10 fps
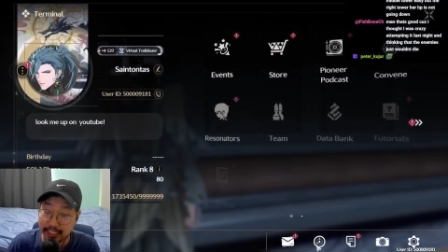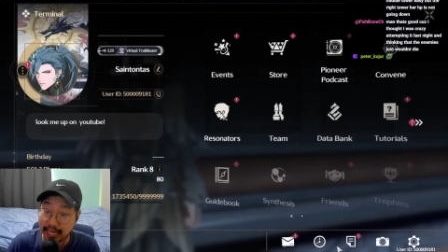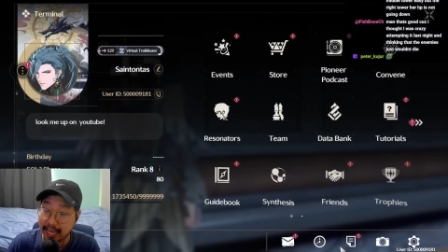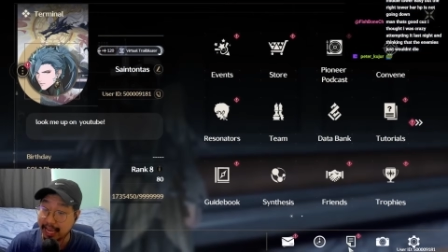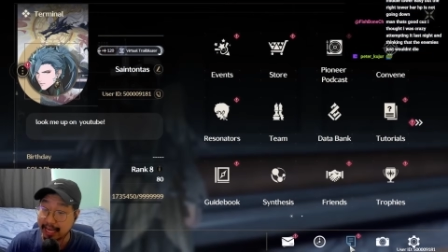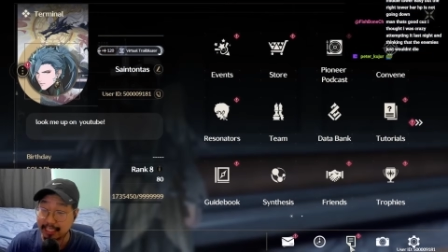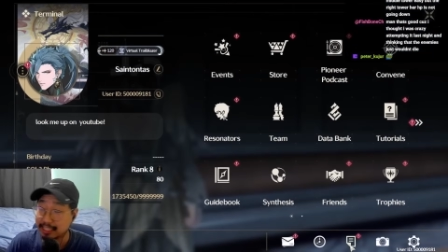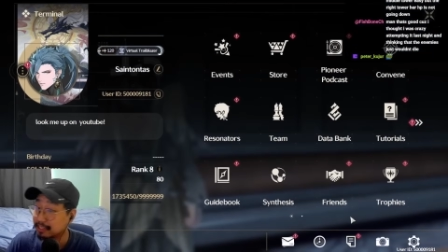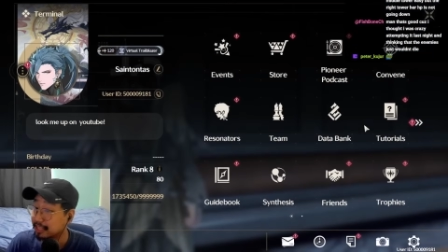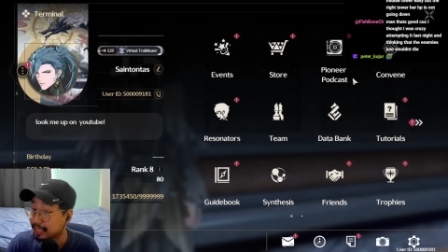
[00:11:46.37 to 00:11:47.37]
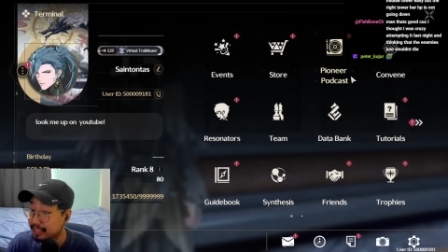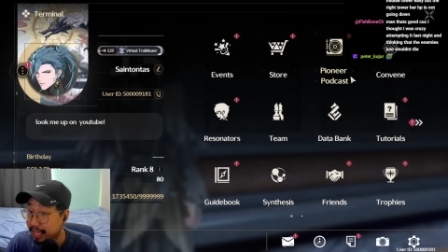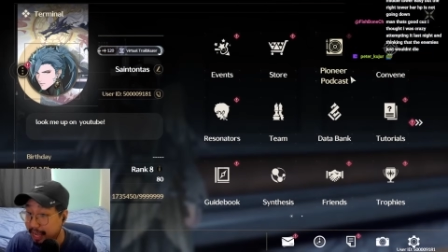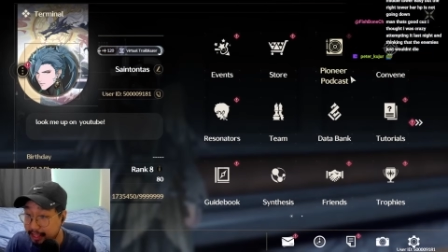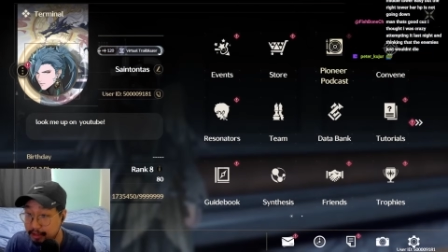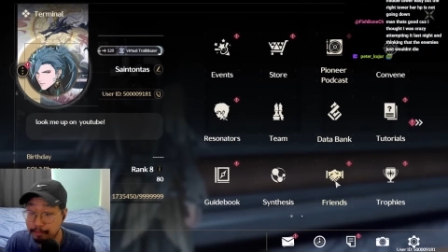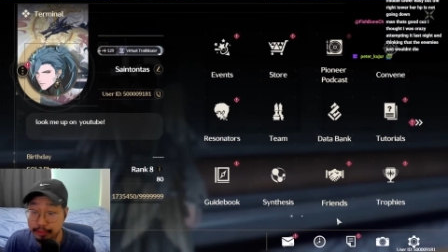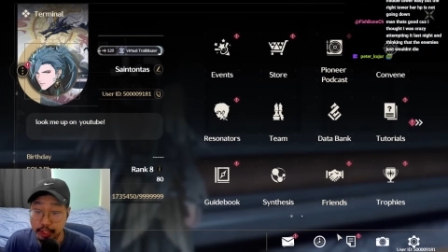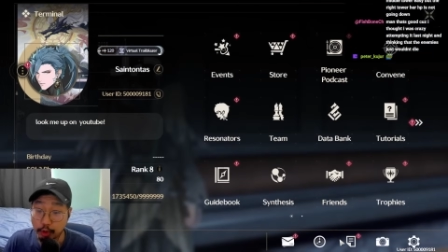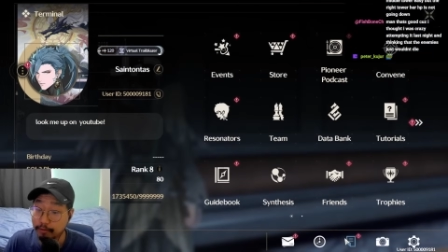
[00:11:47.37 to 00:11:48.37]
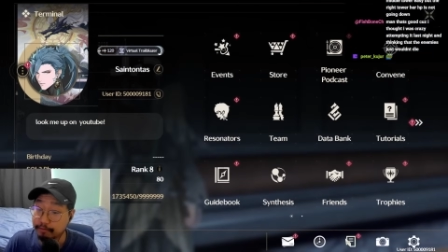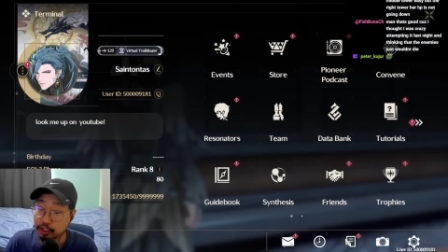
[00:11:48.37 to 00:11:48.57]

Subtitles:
anything like that. No official